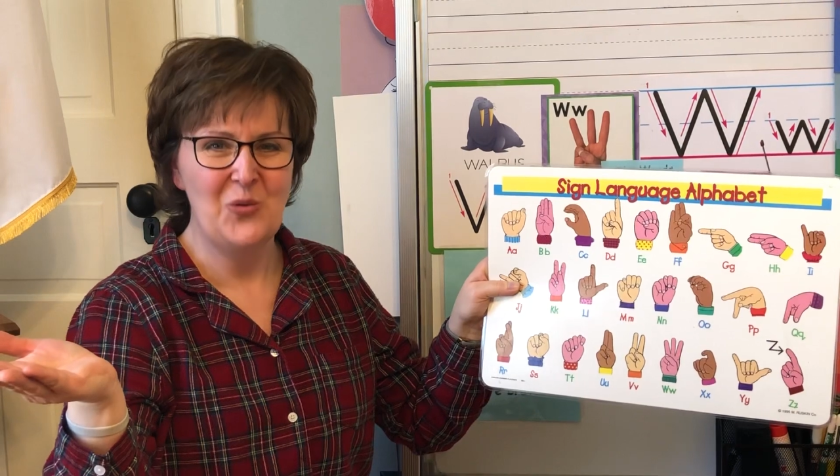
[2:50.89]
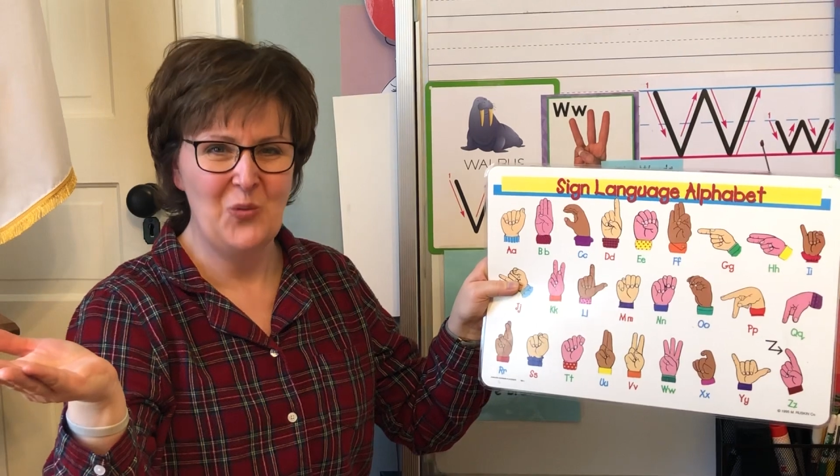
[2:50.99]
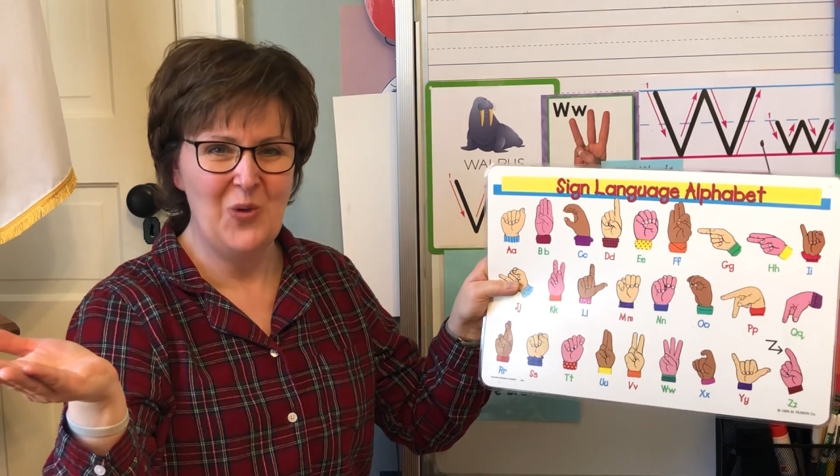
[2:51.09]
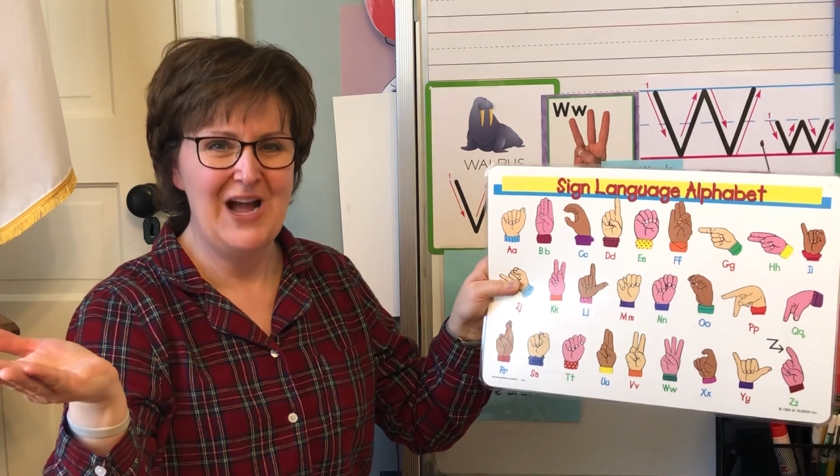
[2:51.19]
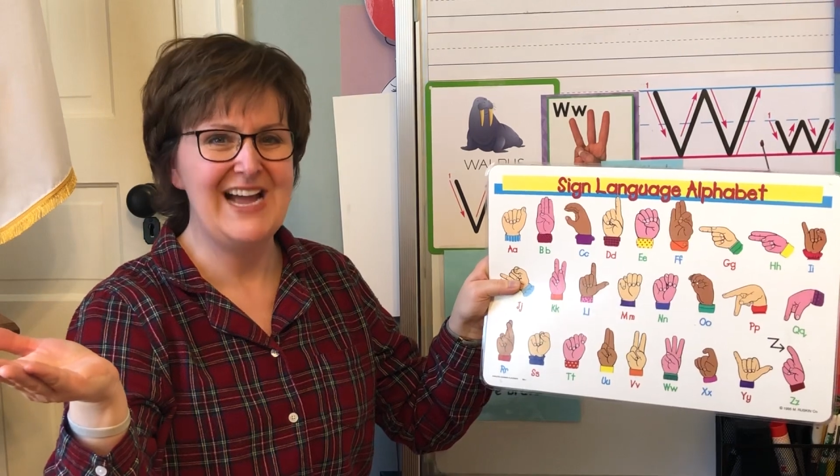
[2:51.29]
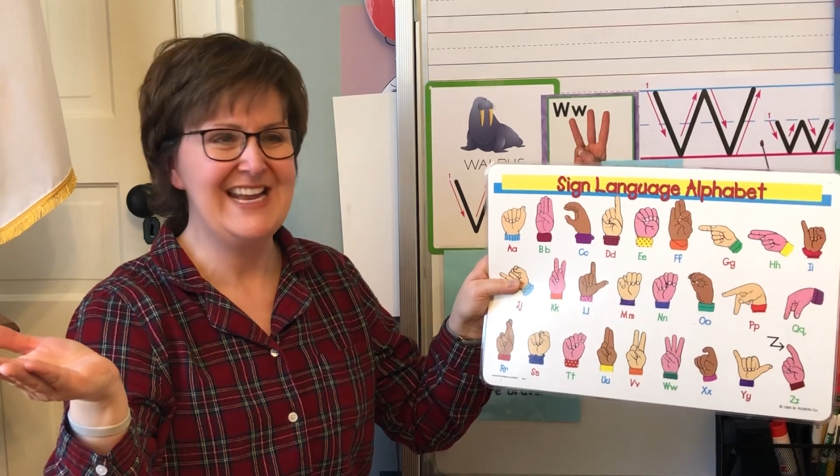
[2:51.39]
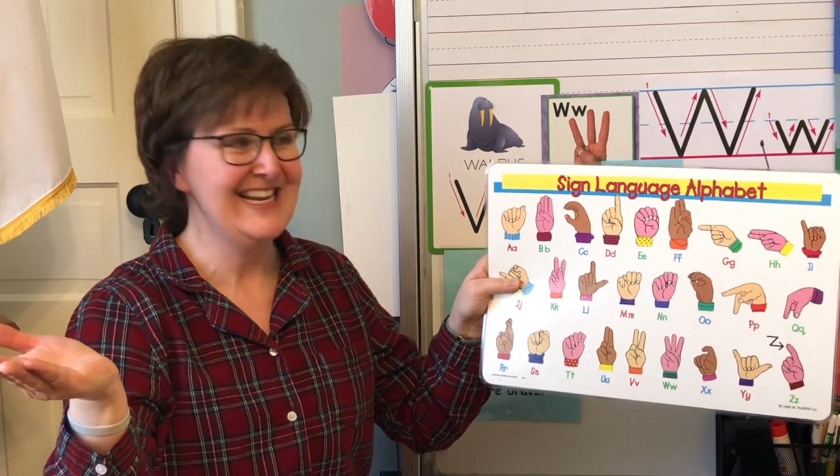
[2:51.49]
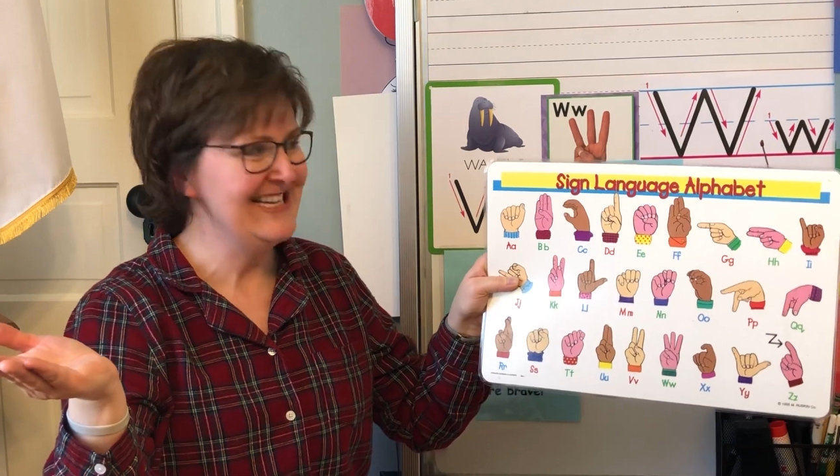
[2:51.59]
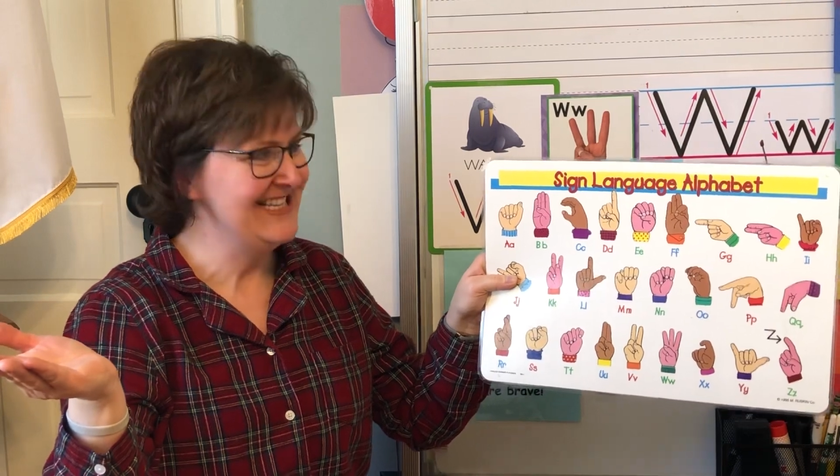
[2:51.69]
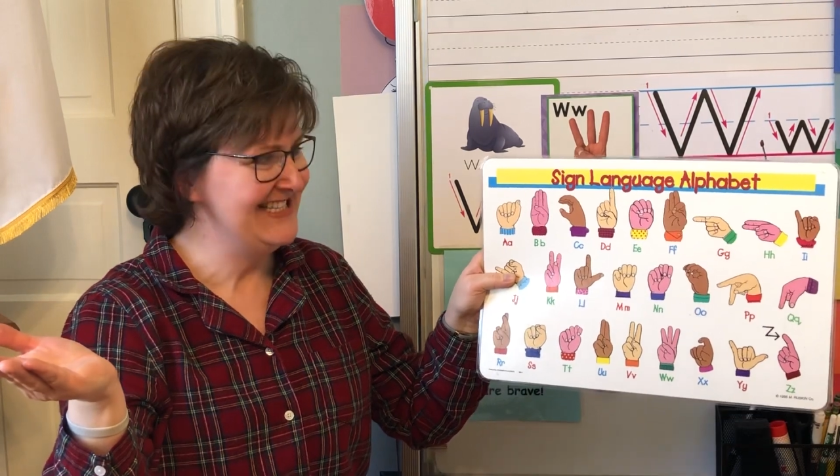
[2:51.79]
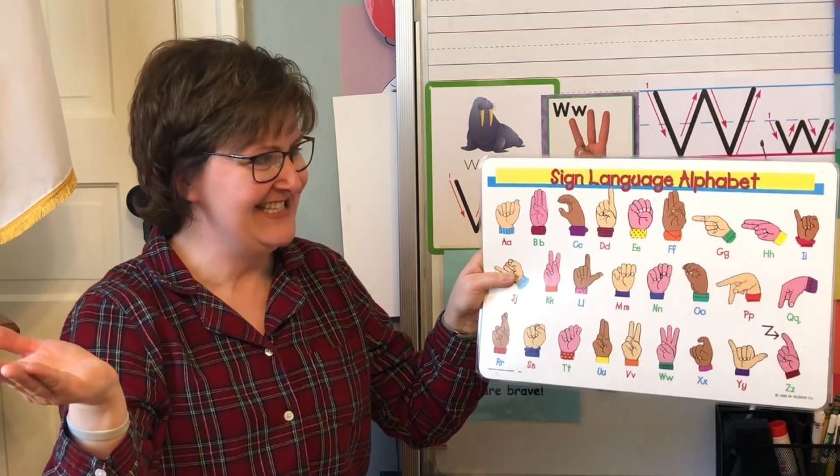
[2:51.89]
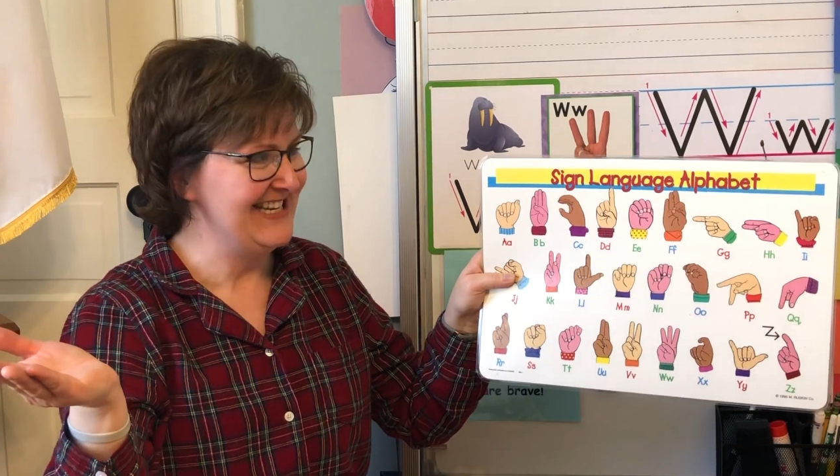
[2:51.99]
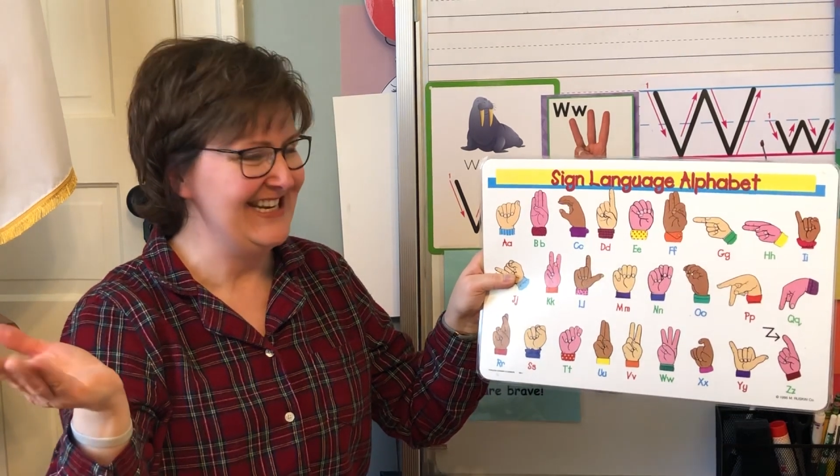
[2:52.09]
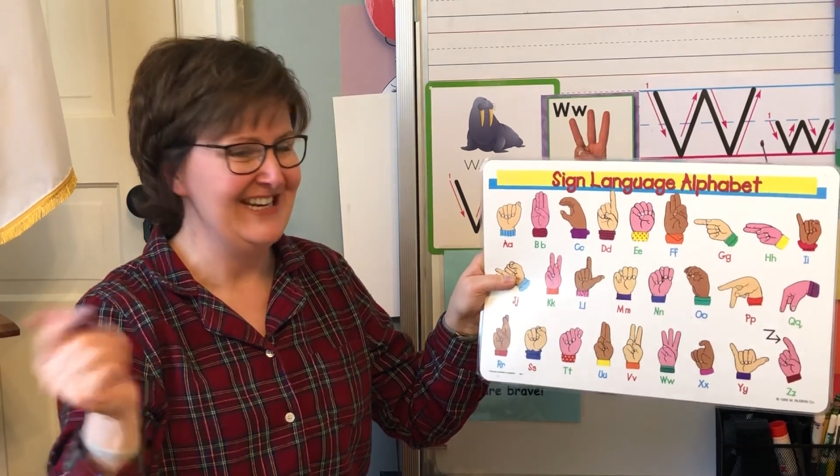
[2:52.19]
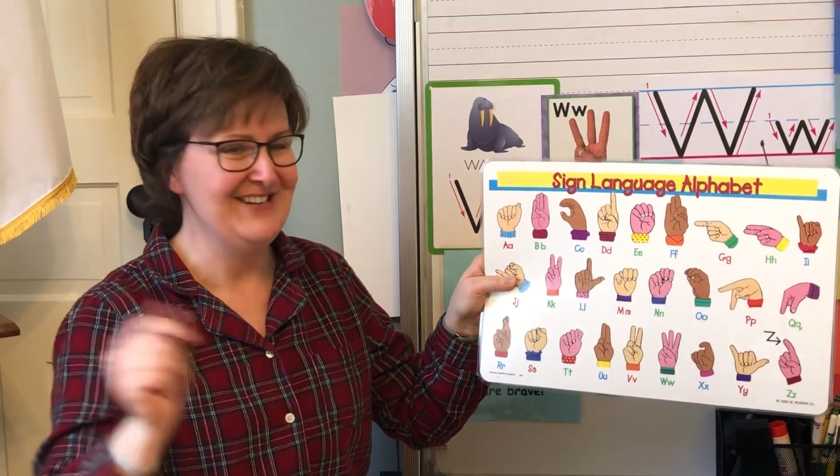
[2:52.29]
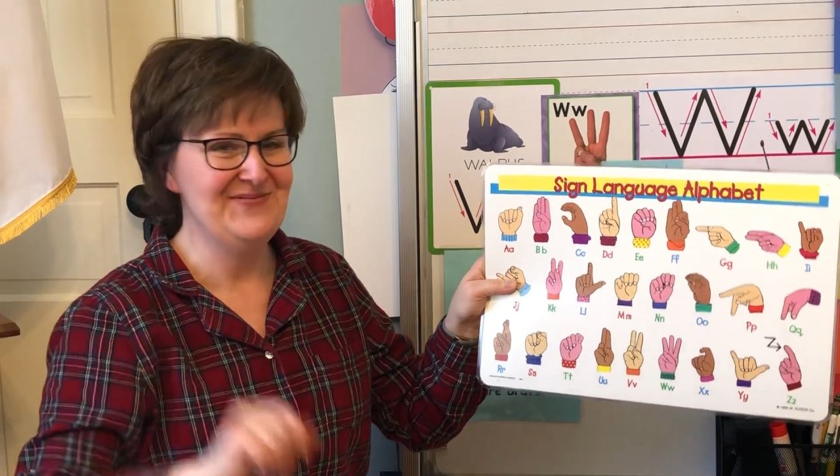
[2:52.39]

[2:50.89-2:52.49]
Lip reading: Y, Z.